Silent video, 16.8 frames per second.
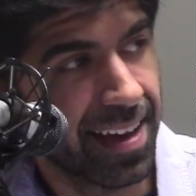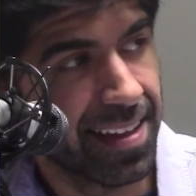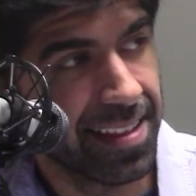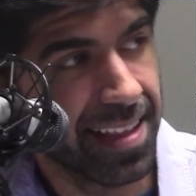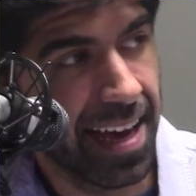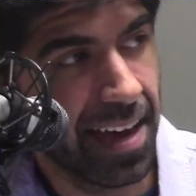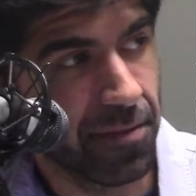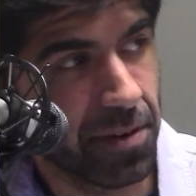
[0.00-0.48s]

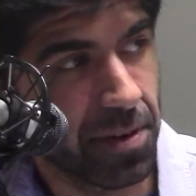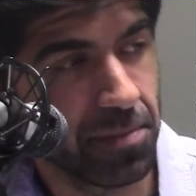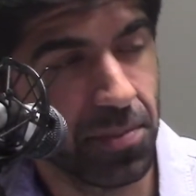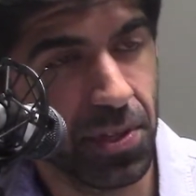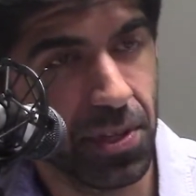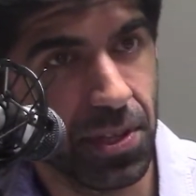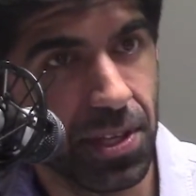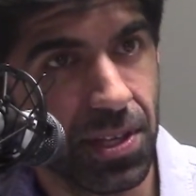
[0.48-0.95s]
They have
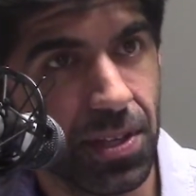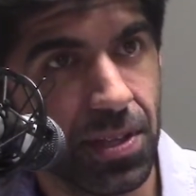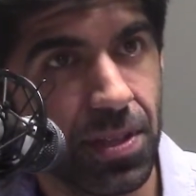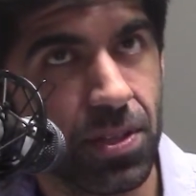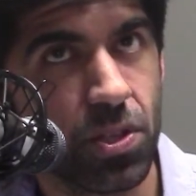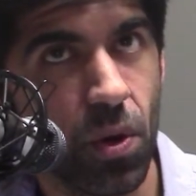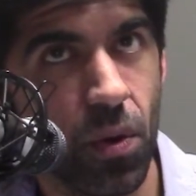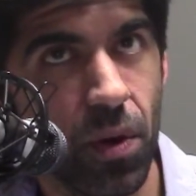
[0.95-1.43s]
completely.
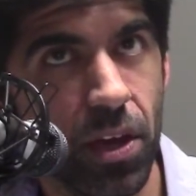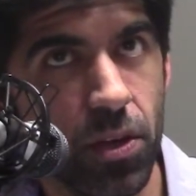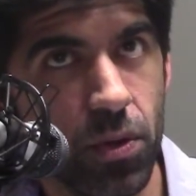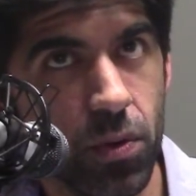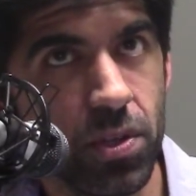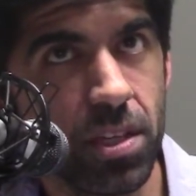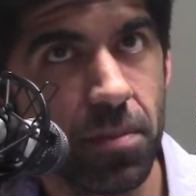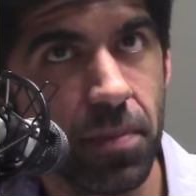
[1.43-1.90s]
So it
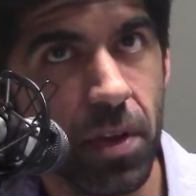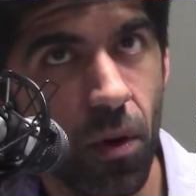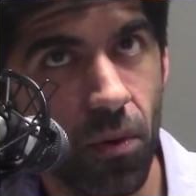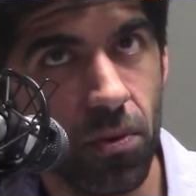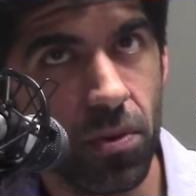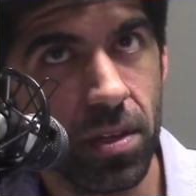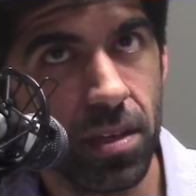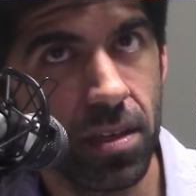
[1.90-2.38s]
used to be
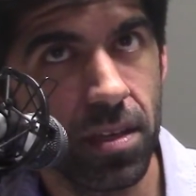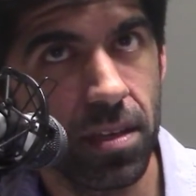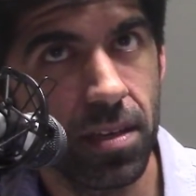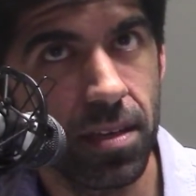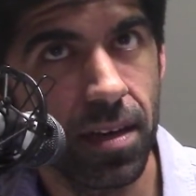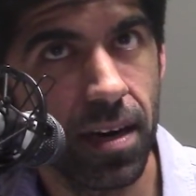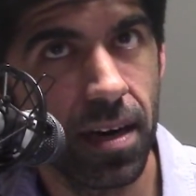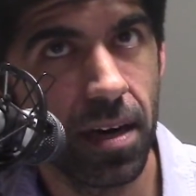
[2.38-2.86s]

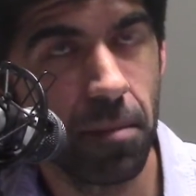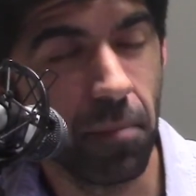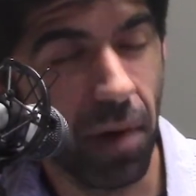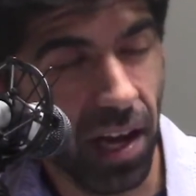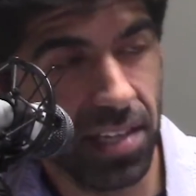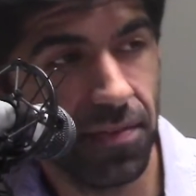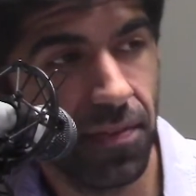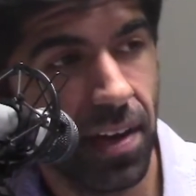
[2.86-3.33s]
only
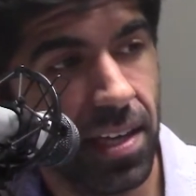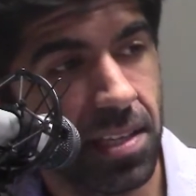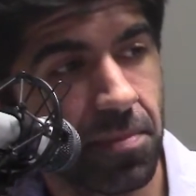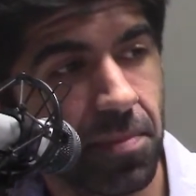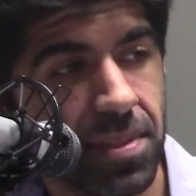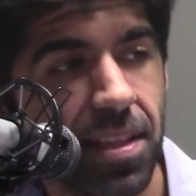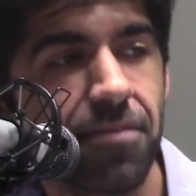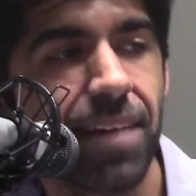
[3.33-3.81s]
boss fights,
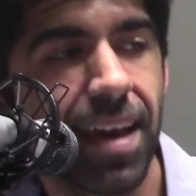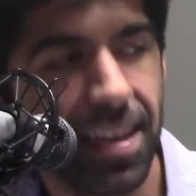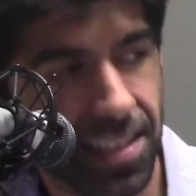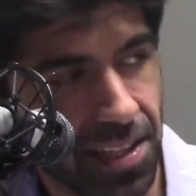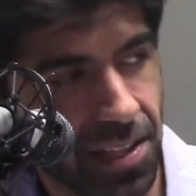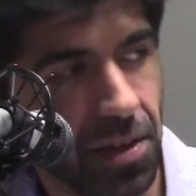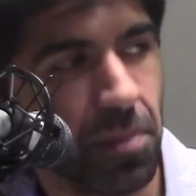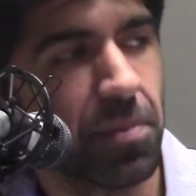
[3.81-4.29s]
but they've
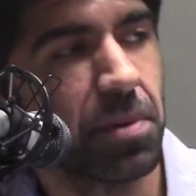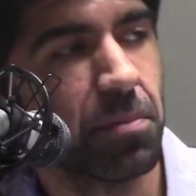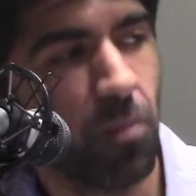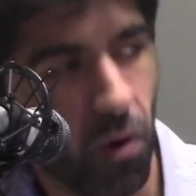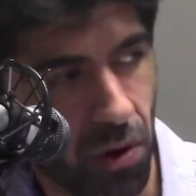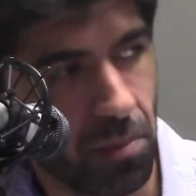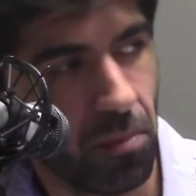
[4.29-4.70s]
added a little bit more and